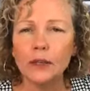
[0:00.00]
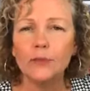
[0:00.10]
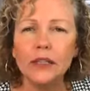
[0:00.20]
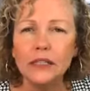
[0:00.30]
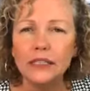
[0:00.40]

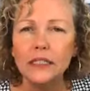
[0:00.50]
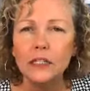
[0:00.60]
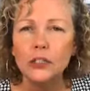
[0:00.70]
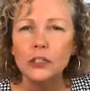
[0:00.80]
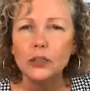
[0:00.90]
inability
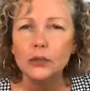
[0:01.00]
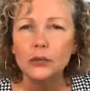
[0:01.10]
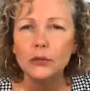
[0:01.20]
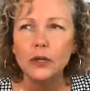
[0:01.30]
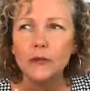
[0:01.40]

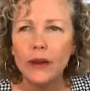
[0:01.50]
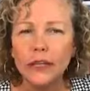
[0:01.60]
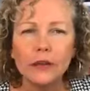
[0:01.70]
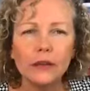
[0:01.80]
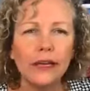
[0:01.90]
to
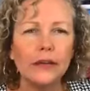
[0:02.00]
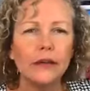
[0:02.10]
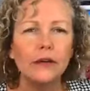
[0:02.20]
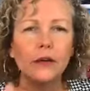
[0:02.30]
regulate